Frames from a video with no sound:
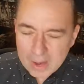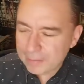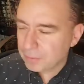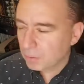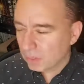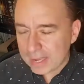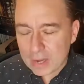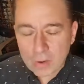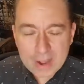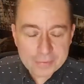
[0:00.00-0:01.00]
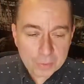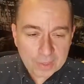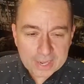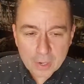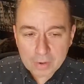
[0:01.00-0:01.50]
after layer after
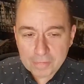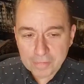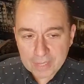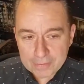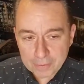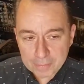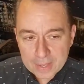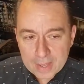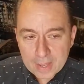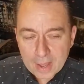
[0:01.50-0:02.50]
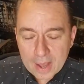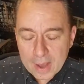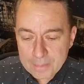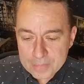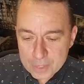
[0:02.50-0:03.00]
layer of flavor.
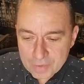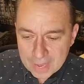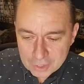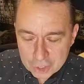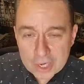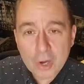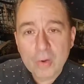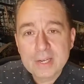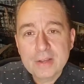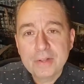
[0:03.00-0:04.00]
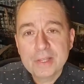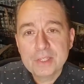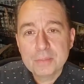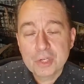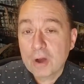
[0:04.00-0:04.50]
You've got cherry, definitely
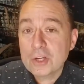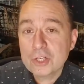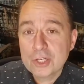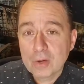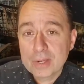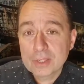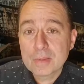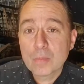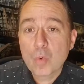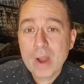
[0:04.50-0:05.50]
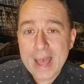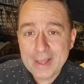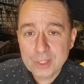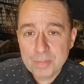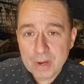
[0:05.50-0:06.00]
some tart cherry, some
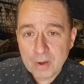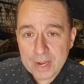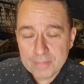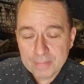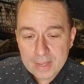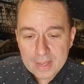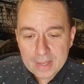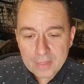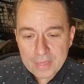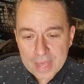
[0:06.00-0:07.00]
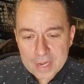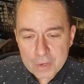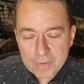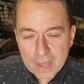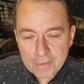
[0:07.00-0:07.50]
raspberry. Then
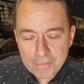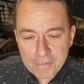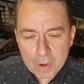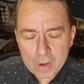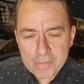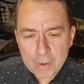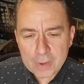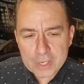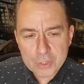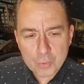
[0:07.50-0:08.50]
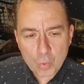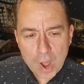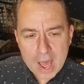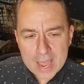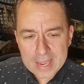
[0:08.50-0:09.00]
you've got a very, very
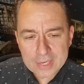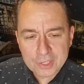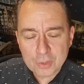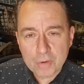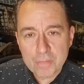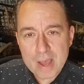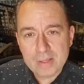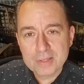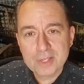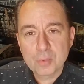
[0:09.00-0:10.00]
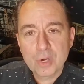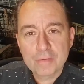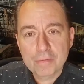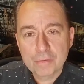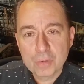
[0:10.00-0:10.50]
dry, it just sort of balances
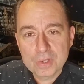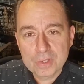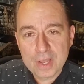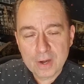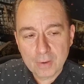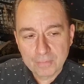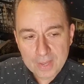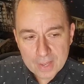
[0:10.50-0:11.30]
whatever fruit is there.